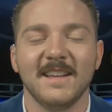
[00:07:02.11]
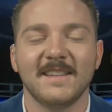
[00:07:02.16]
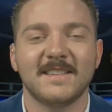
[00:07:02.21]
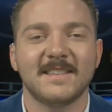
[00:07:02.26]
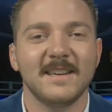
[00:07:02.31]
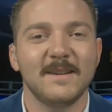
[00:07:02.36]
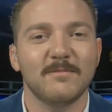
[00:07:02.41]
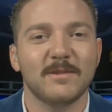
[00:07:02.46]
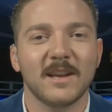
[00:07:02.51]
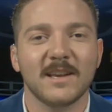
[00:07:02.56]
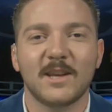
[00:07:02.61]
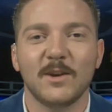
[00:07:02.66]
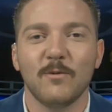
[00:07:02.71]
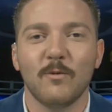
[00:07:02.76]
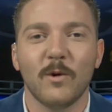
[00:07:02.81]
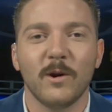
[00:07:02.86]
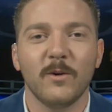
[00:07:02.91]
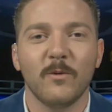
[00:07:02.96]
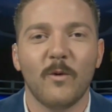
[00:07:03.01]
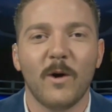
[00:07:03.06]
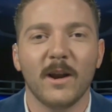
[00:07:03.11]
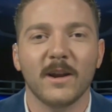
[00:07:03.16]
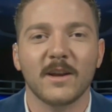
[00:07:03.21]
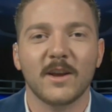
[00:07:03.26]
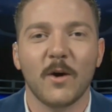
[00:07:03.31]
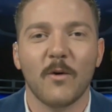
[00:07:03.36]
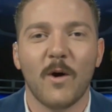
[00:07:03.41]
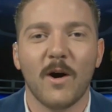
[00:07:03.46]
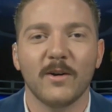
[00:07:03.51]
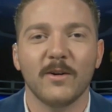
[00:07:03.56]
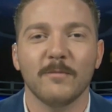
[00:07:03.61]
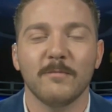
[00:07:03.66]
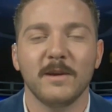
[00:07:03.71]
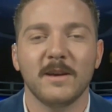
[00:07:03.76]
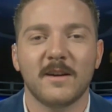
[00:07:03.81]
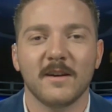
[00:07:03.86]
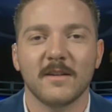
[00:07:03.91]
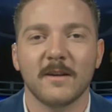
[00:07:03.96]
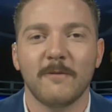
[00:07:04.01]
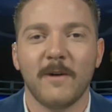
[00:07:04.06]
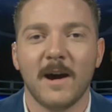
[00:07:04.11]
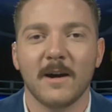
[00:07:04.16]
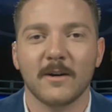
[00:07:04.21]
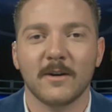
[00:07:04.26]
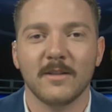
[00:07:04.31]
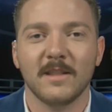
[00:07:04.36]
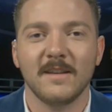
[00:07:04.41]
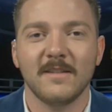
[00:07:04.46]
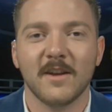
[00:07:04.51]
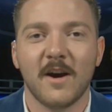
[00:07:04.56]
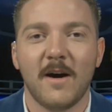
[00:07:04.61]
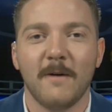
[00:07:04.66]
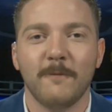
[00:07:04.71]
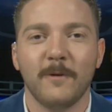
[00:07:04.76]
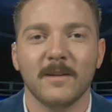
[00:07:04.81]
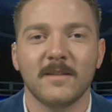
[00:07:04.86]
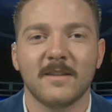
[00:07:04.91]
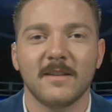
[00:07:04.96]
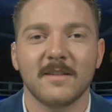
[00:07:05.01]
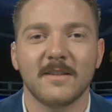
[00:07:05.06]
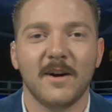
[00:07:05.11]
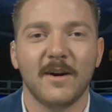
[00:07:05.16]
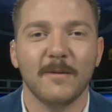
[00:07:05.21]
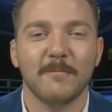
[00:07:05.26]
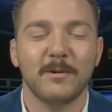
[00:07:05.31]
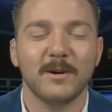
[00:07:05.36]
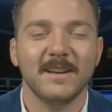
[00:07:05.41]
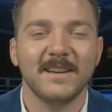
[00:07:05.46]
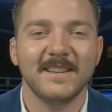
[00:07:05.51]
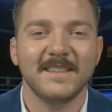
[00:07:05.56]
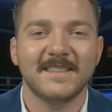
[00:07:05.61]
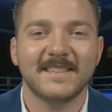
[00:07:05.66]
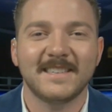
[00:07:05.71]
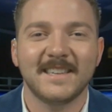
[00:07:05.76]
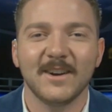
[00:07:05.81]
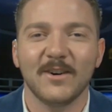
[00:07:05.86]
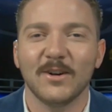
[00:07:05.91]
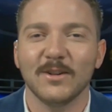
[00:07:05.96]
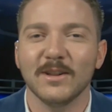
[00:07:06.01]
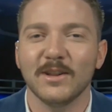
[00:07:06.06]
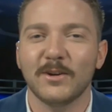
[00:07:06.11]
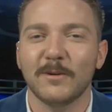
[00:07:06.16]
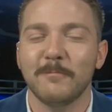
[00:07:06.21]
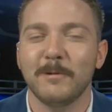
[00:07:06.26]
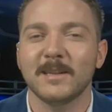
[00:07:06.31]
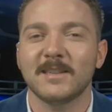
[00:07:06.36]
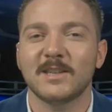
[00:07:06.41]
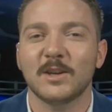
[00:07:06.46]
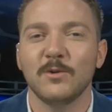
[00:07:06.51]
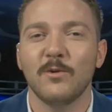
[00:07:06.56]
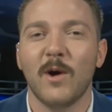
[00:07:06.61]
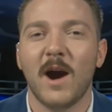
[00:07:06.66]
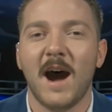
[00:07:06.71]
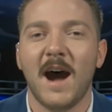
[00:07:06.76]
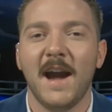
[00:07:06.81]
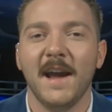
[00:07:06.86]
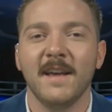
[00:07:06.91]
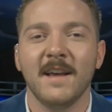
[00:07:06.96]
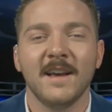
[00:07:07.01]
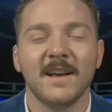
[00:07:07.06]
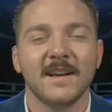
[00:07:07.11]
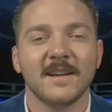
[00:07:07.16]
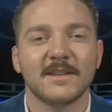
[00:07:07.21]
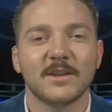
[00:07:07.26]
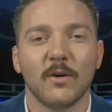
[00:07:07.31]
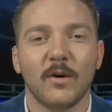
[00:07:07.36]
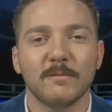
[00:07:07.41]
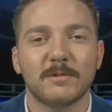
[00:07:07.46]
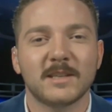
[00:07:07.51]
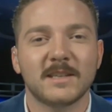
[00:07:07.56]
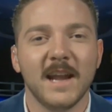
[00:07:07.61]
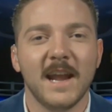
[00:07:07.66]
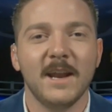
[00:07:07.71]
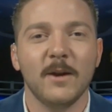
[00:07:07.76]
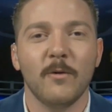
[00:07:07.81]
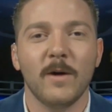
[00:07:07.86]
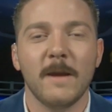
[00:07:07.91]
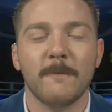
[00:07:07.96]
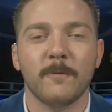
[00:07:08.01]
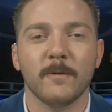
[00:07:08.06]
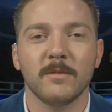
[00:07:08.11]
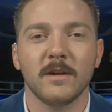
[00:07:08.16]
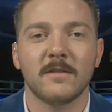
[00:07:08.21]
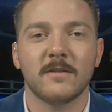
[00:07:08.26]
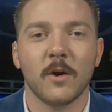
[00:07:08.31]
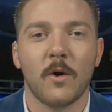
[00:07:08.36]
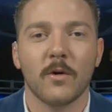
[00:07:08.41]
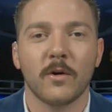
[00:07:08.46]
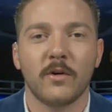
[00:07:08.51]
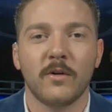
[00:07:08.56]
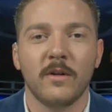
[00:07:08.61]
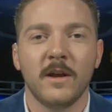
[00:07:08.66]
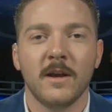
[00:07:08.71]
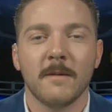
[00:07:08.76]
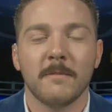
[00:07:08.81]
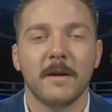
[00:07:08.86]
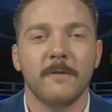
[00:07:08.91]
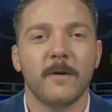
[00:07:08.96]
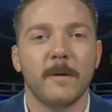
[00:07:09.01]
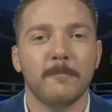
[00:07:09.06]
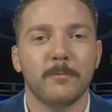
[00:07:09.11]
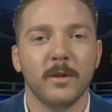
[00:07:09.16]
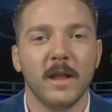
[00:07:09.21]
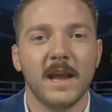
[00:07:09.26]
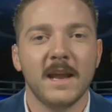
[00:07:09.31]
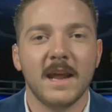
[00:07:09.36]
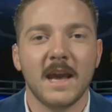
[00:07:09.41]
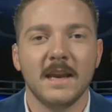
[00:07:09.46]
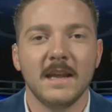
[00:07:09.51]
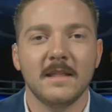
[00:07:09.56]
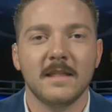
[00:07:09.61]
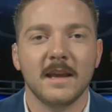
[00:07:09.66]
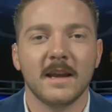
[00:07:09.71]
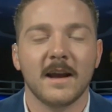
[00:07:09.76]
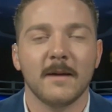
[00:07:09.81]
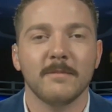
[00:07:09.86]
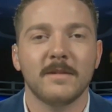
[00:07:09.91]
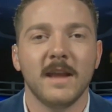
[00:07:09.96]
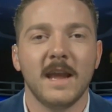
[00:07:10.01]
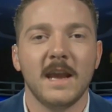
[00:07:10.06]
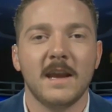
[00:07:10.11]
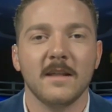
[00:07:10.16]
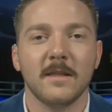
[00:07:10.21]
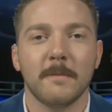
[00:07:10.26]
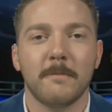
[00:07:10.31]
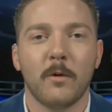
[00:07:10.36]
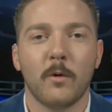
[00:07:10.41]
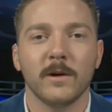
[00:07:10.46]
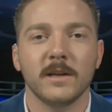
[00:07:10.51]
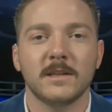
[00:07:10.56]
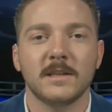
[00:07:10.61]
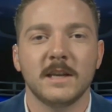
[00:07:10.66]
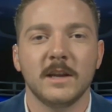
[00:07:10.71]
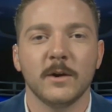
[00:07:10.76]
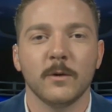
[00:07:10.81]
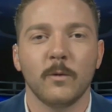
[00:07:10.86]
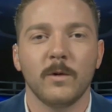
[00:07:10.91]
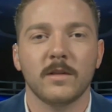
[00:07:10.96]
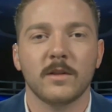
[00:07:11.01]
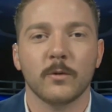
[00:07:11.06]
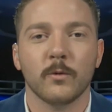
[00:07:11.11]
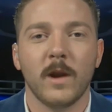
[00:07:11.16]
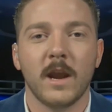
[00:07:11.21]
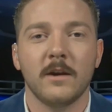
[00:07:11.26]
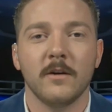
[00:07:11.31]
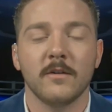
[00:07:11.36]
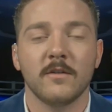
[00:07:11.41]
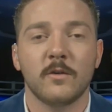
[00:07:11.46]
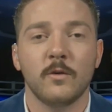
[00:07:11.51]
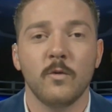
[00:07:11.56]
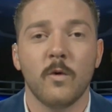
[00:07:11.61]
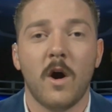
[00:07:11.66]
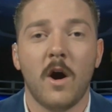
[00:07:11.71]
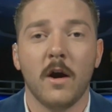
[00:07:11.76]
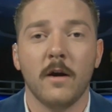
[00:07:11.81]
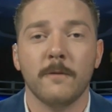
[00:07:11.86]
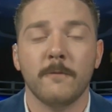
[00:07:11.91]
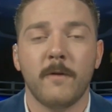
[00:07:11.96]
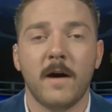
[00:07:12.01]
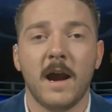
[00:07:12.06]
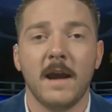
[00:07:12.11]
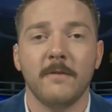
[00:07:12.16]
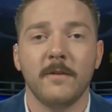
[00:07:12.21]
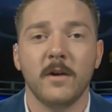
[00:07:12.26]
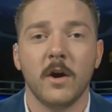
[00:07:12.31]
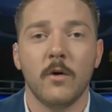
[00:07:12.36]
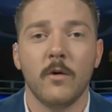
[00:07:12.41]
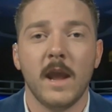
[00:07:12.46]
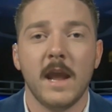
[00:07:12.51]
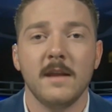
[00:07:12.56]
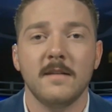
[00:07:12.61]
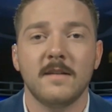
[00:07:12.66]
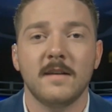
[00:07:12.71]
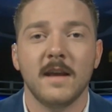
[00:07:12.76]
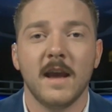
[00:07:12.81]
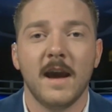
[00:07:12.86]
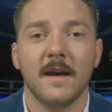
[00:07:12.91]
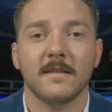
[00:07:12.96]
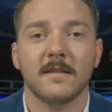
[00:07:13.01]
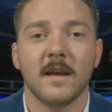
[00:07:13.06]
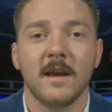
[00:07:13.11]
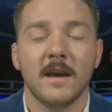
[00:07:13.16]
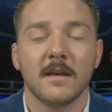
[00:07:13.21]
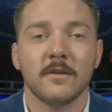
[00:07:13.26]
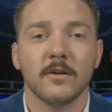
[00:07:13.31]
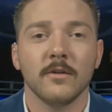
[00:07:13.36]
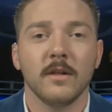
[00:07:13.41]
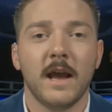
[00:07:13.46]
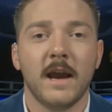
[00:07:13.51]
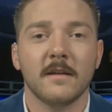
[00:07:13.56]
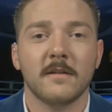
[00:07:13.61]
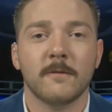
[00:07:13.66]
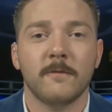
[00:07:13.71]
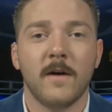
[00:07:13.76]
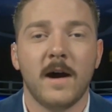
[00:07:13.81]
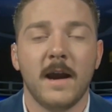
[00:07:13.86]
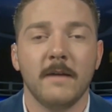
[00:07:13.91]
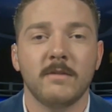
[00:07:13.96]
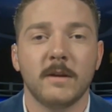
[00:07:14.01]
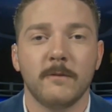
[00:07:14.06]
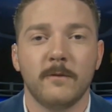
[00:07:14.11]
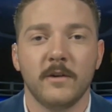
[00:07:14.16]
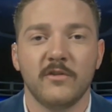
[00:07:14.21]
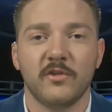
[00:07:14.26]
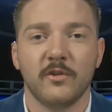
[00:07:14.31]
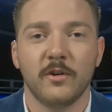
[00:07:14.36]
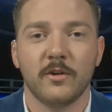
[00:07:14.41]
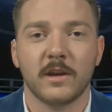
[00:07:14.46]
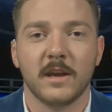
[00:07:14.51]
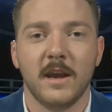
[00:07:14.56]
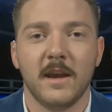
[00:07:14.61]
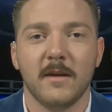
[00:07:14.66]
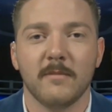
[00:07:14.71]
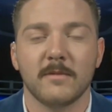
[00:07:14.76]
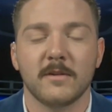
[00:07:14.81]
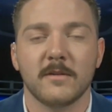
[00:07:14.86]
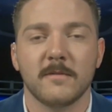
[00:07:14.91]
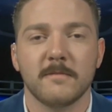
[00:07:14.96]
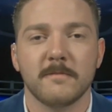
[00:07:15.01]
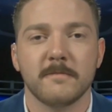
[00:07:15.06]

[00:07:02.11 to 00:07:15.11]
It seems like you wouldn't want to go under because of how good these offenses are, but it is still a little bit too high. So I'm staying away from the total, but if I'm playing anything, I'm taking the points here with the Raiders, who are 5-0 ATS. Their last last five divisional games.